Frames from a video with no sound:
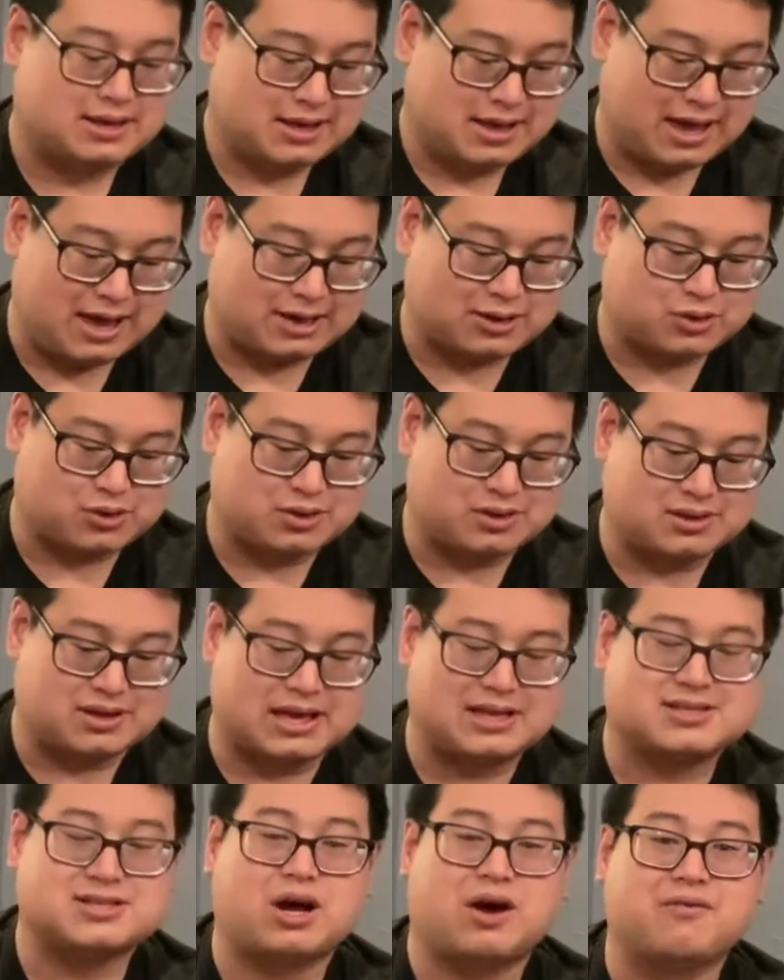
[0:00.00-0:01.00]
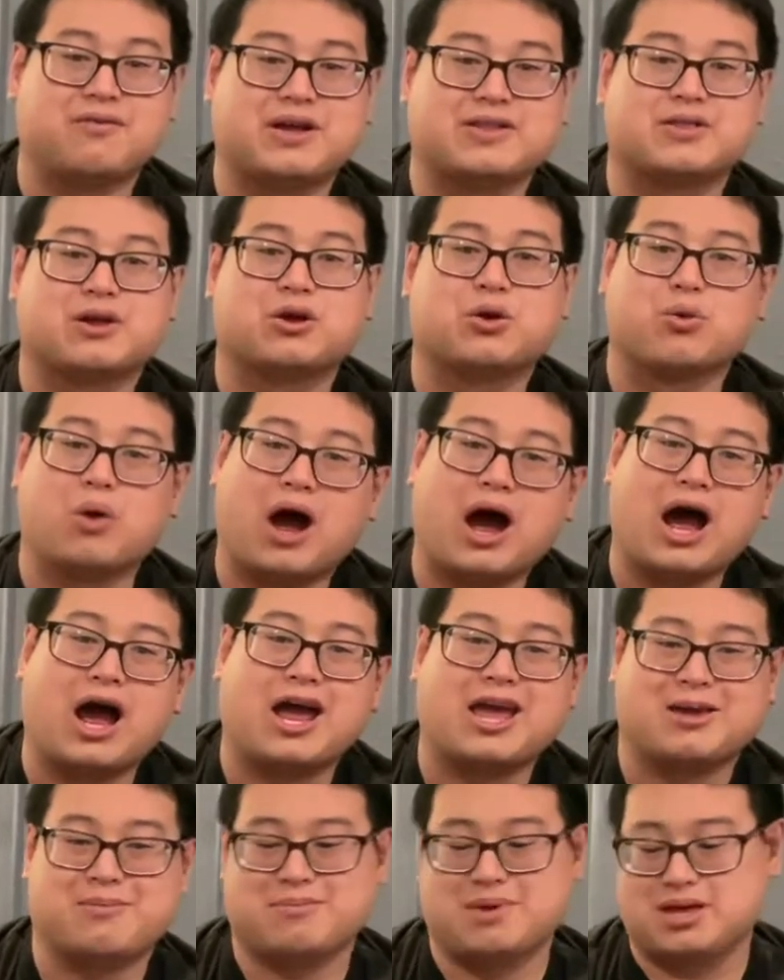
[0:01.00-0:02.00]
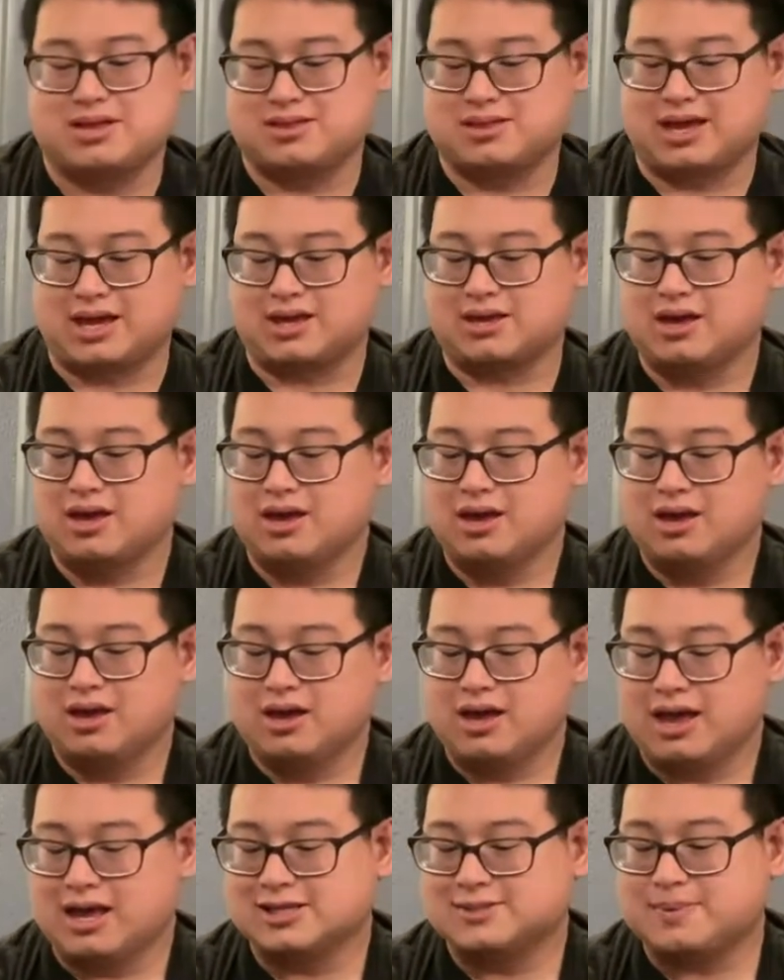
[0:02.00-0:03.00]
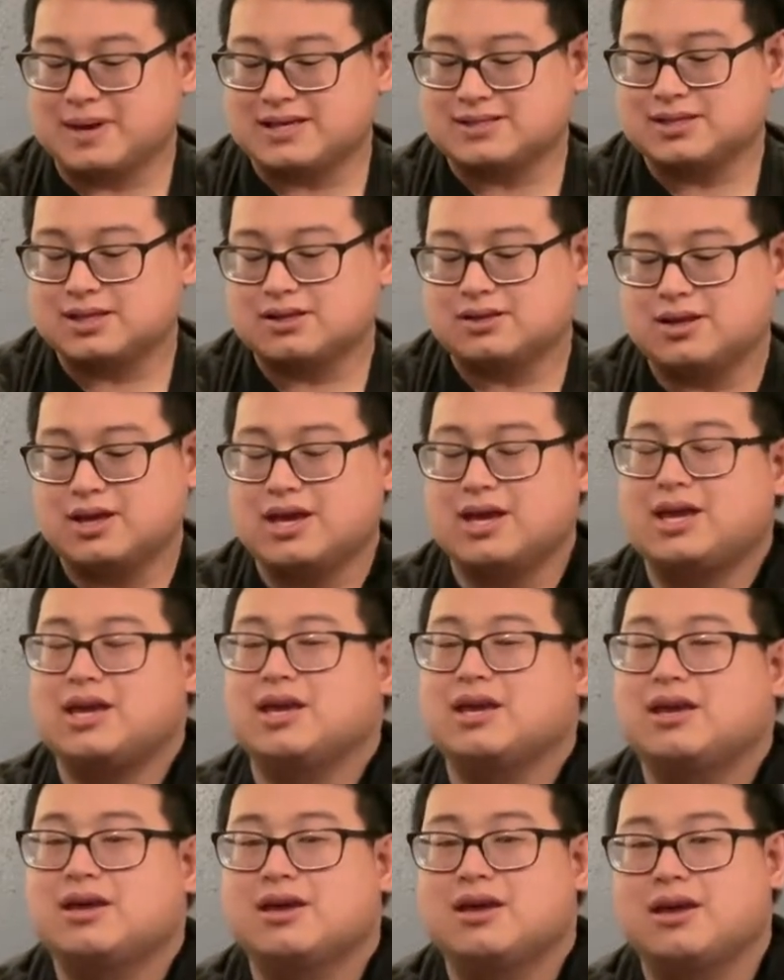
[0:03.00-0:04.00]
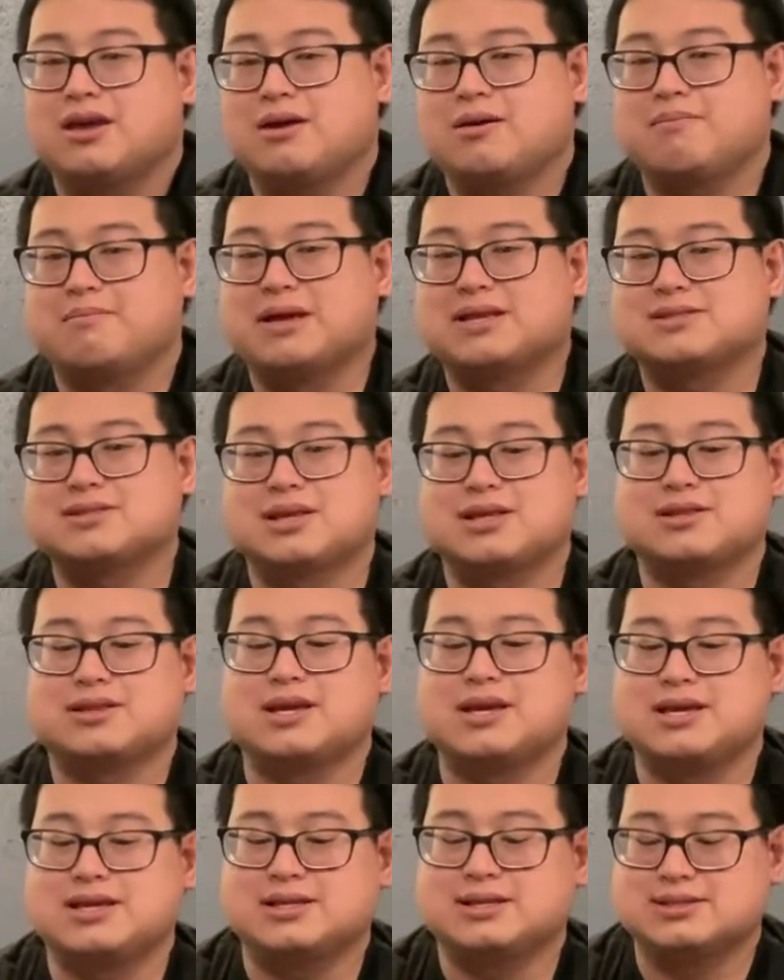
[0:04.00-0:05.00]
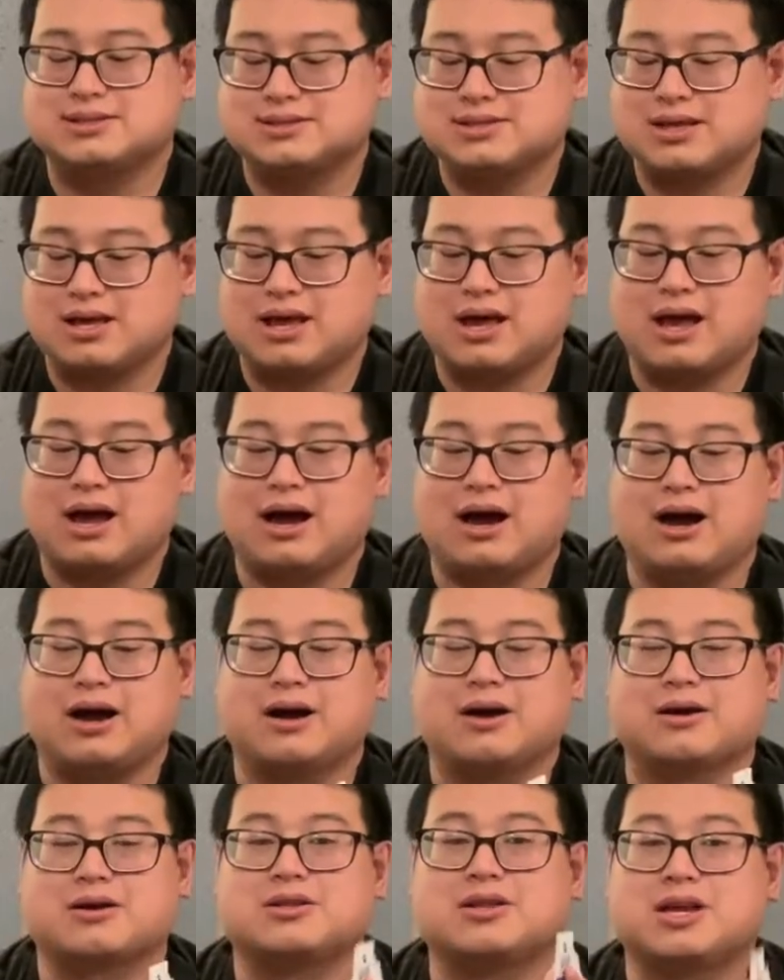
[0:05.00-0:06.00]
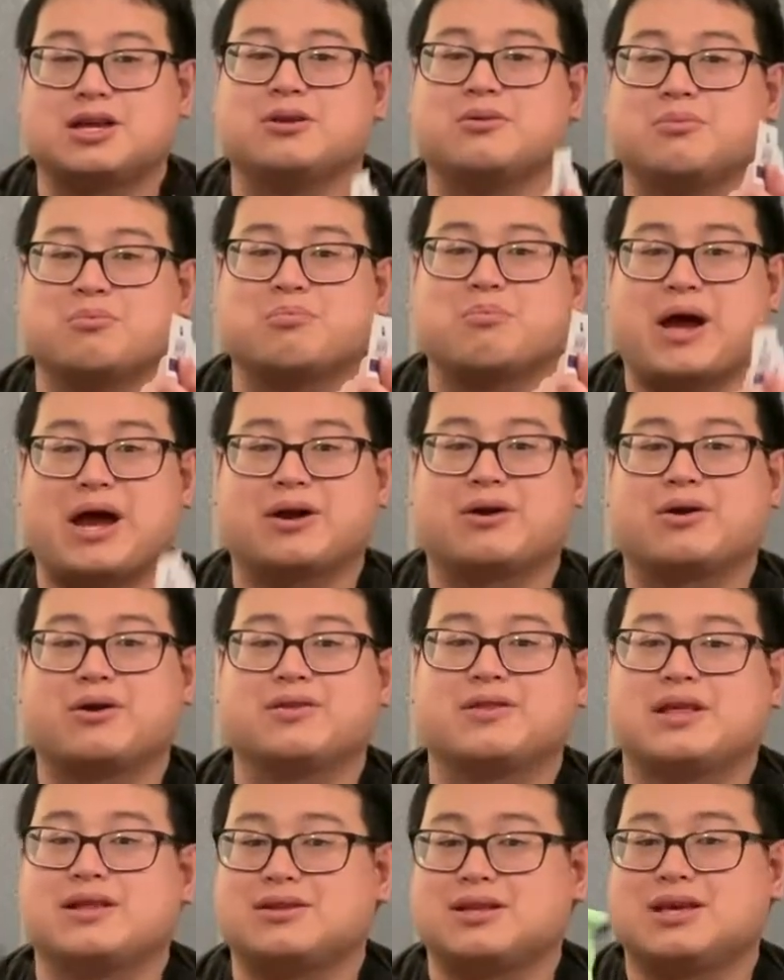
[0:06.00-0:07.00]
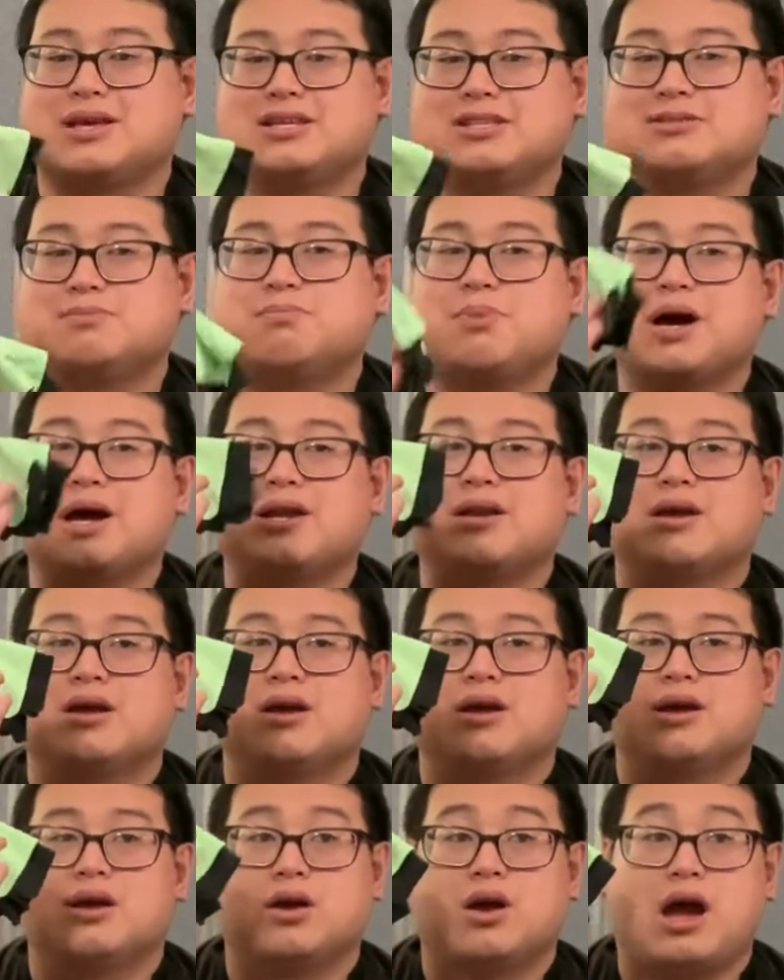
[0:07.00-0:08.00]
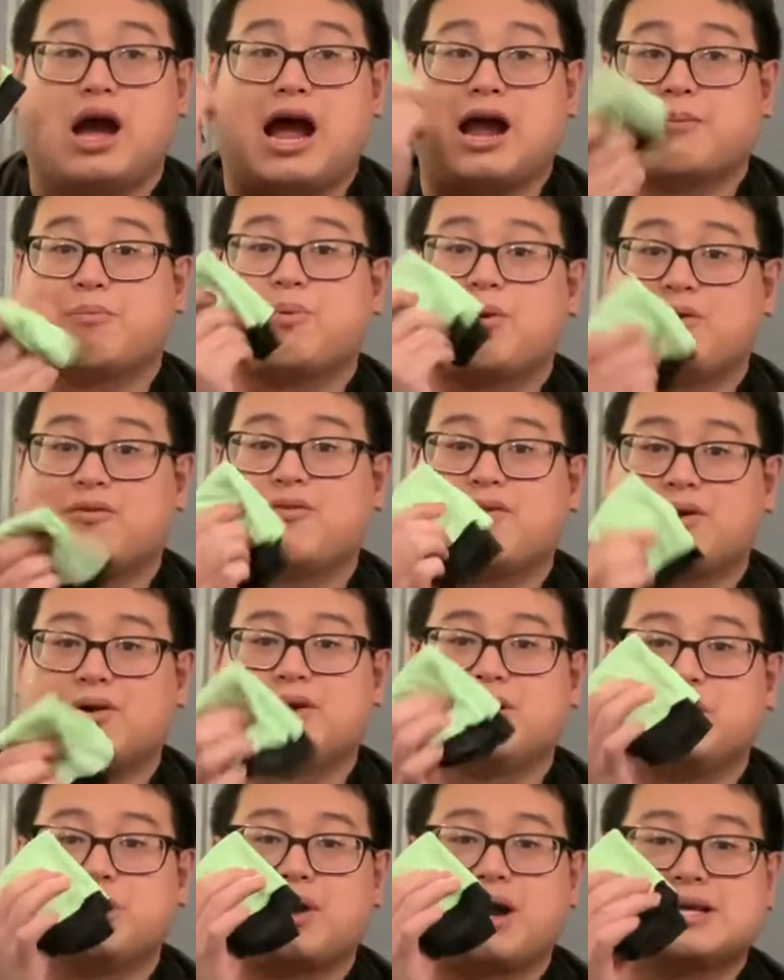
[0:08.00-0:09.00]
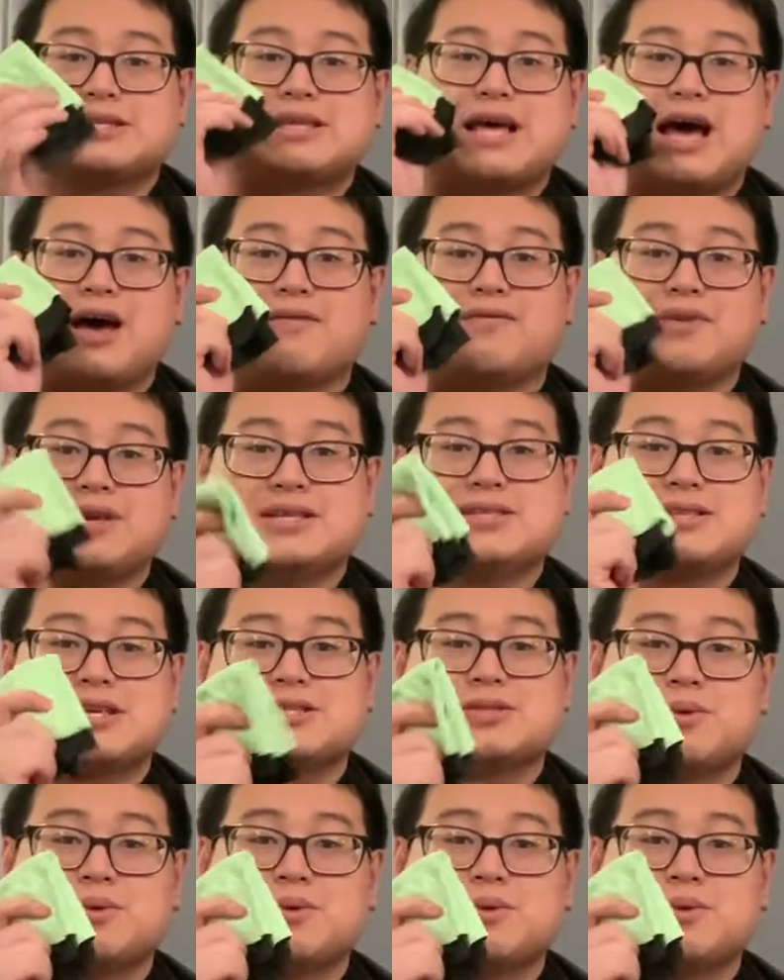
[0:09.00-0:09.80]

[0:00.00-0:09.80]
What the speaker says: it gets off like the grime, and like it's basically these clean better than these, but I prefer you guys have these as